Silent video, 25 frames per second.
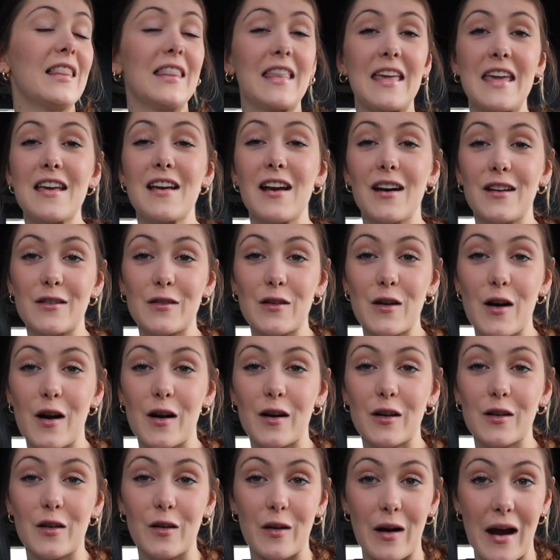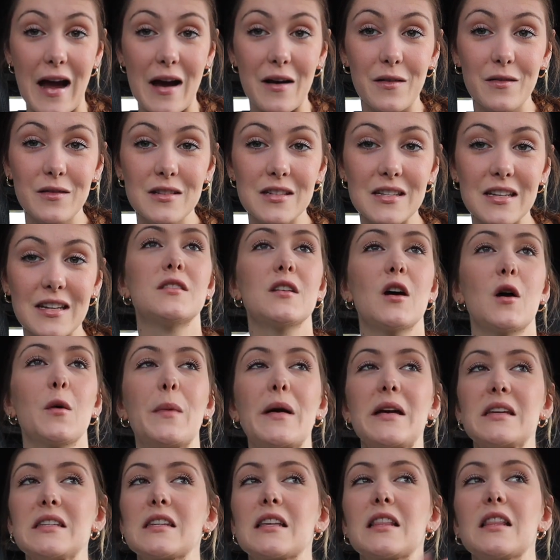a leak under our ground. So
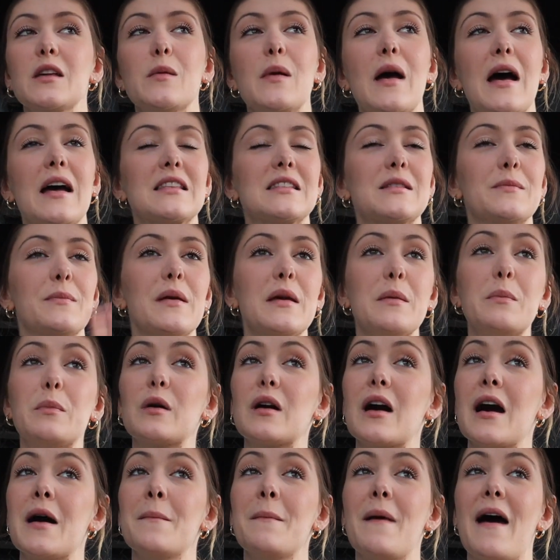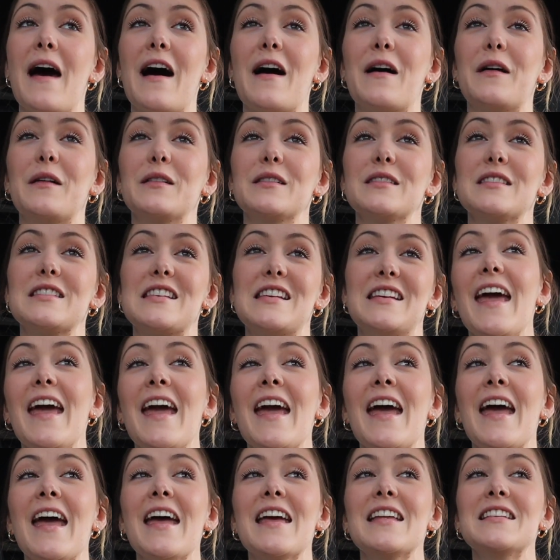basically we had some people come out
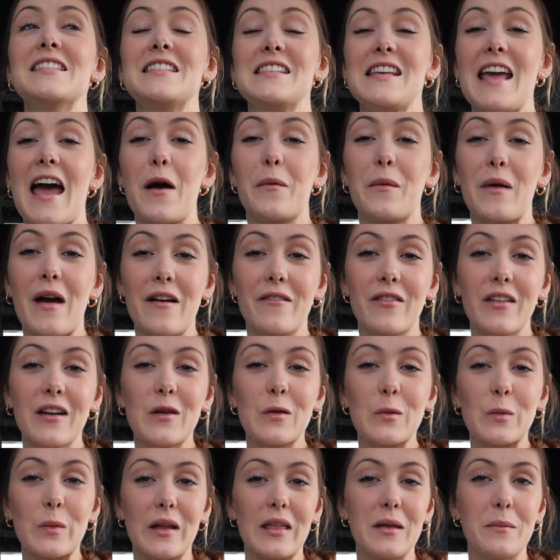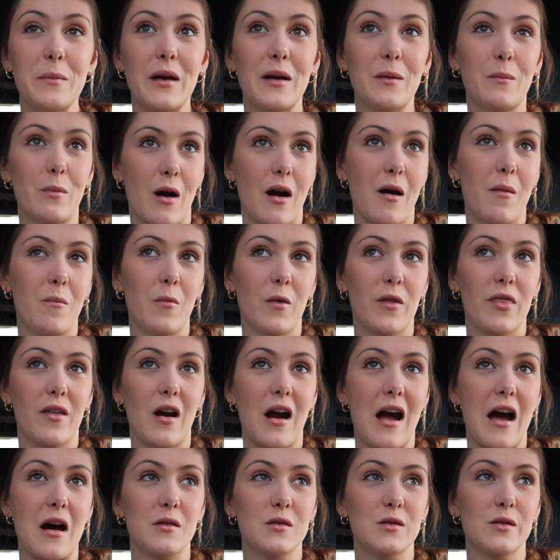and yeah, we have like a really big problem with
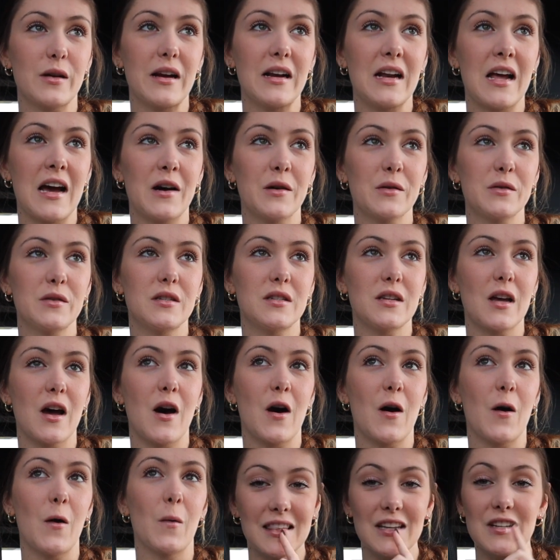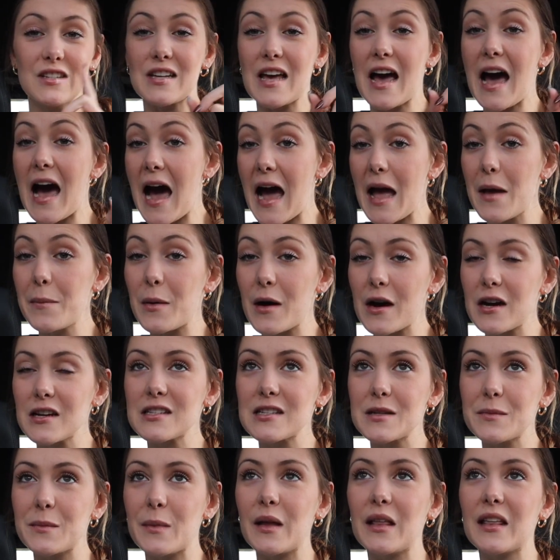our house right now. So there's a high
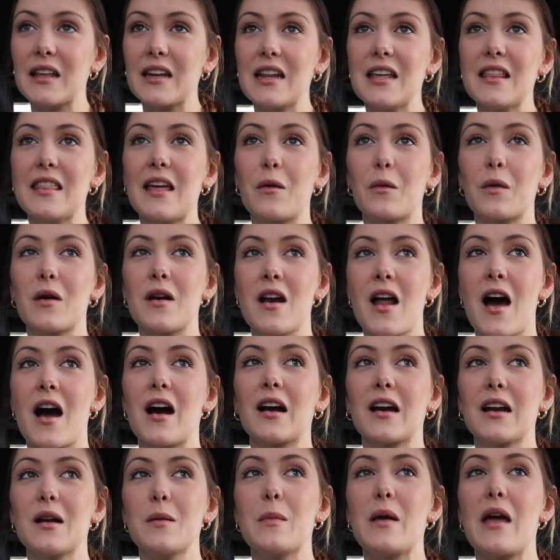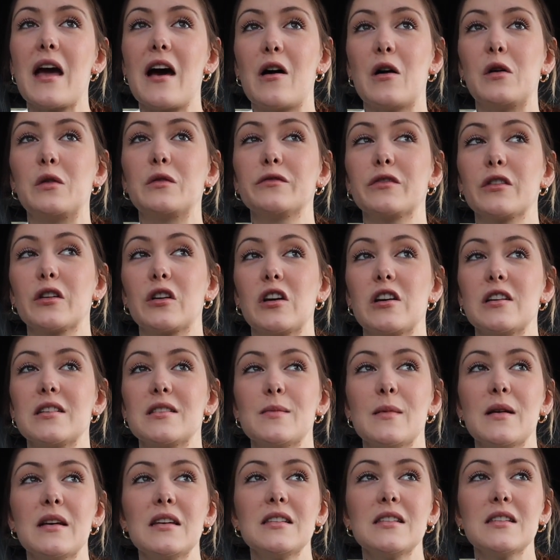possibility that we're not gonna be at home for
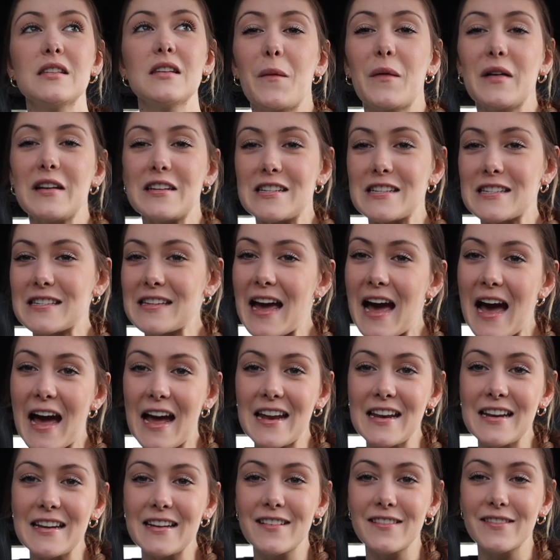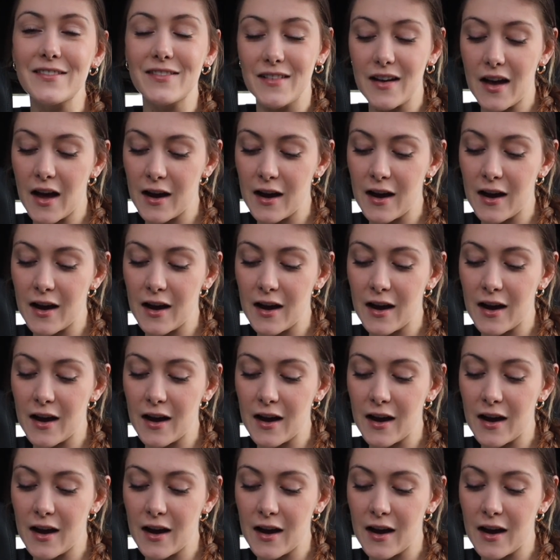Christmas, which is kind of